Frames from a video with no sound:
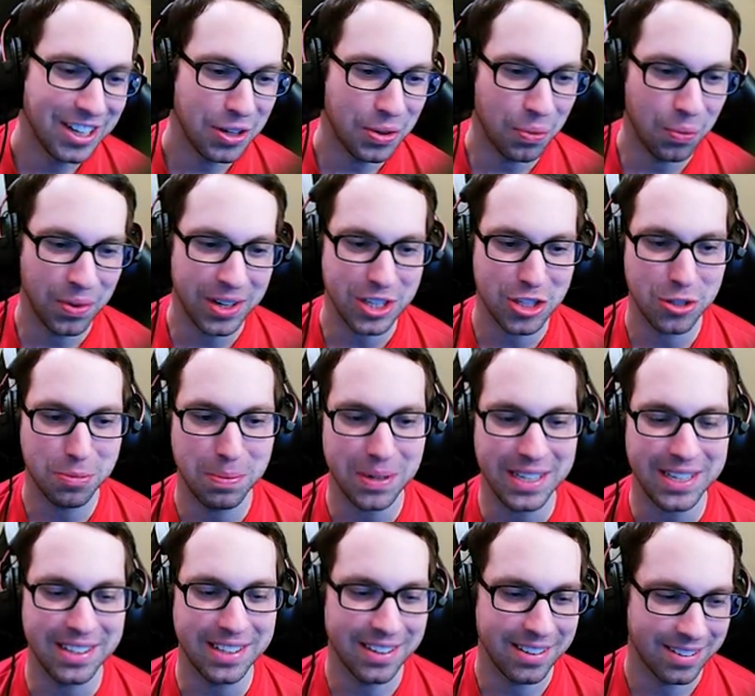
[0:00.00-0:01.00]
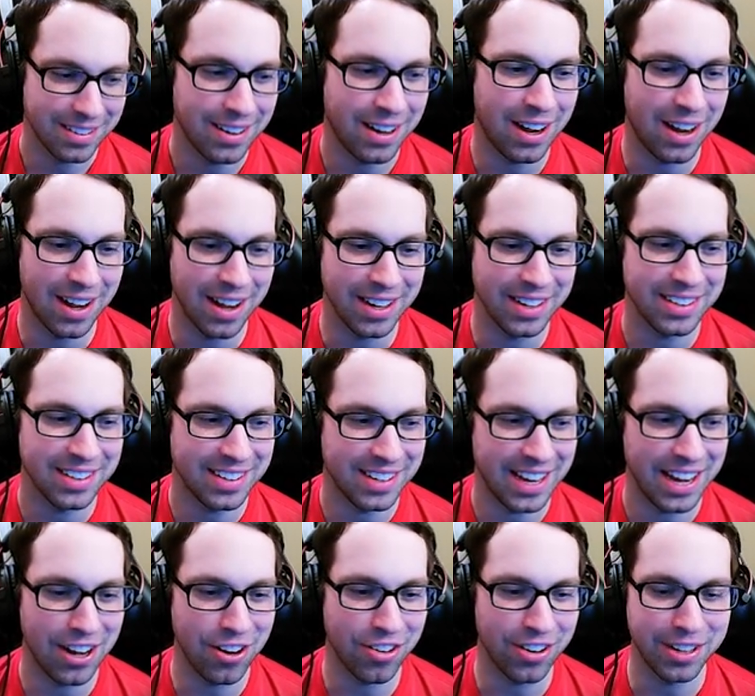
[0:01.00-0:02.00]
Wind speed on
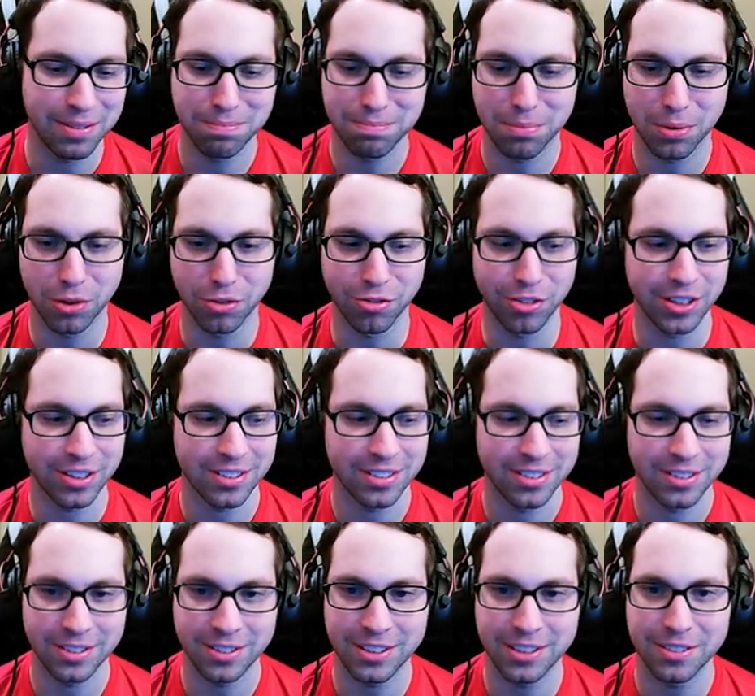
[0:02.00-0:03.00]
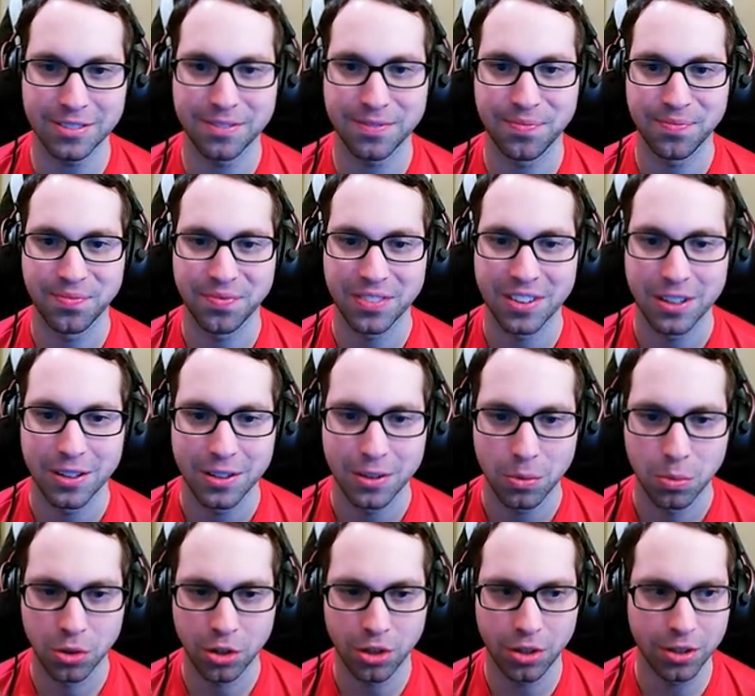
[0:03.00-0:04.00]
carry. Perfect. All right.
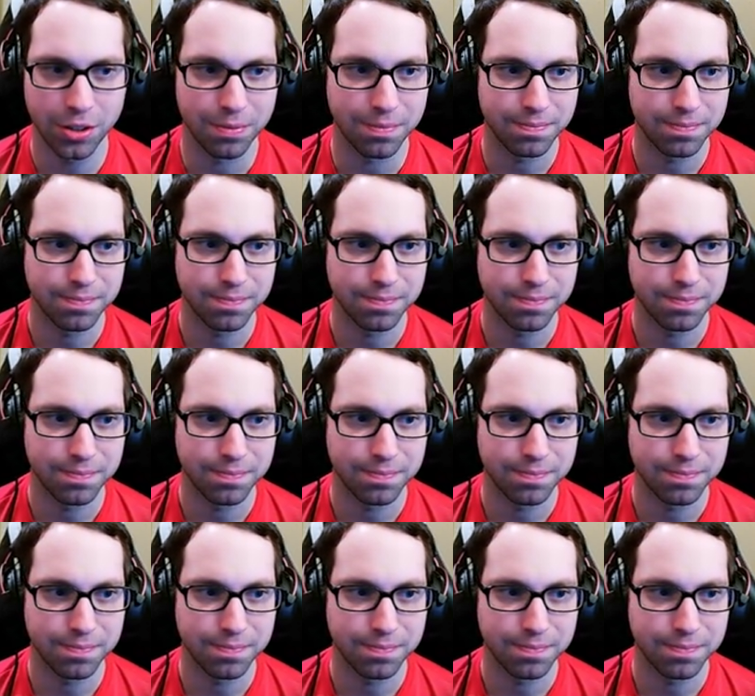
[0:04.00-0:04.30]
We're good.